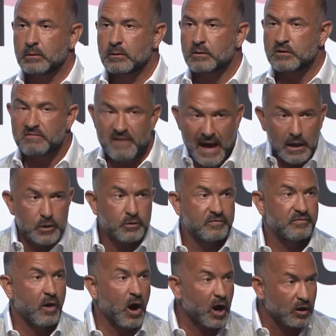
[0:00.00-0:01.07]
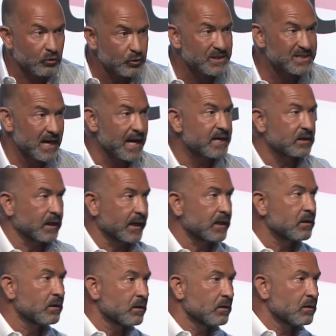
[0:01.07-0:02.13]
The value of our recycling
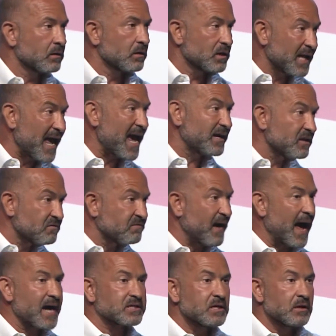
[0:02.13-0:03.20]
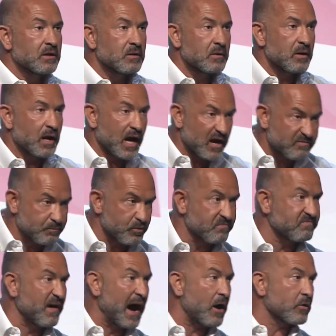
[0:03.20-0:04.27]
can, in fact, have
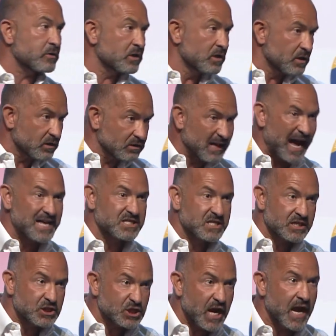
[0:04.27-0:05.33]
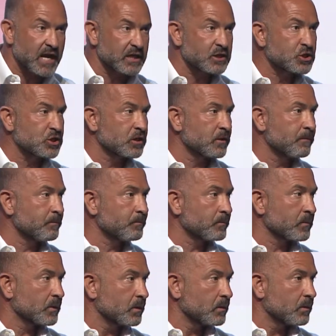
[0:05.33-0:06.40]
profound, lasting change
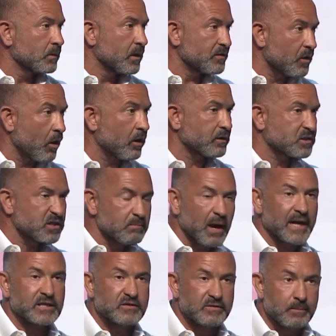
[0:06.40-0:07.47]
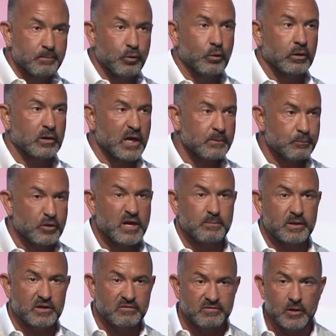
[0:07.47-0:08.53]
in the hearts and minds of the poor and prohibit
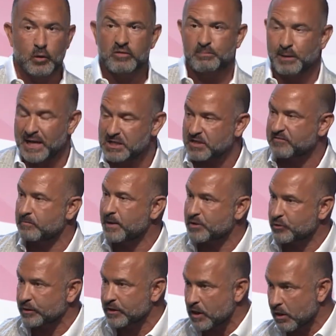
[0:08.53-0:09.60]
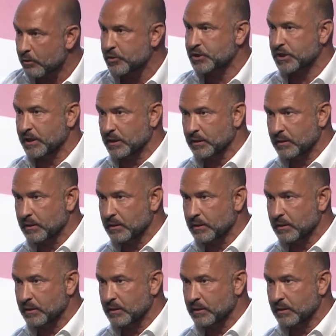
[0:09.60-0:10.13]
the flow of plastic from entering the ocean.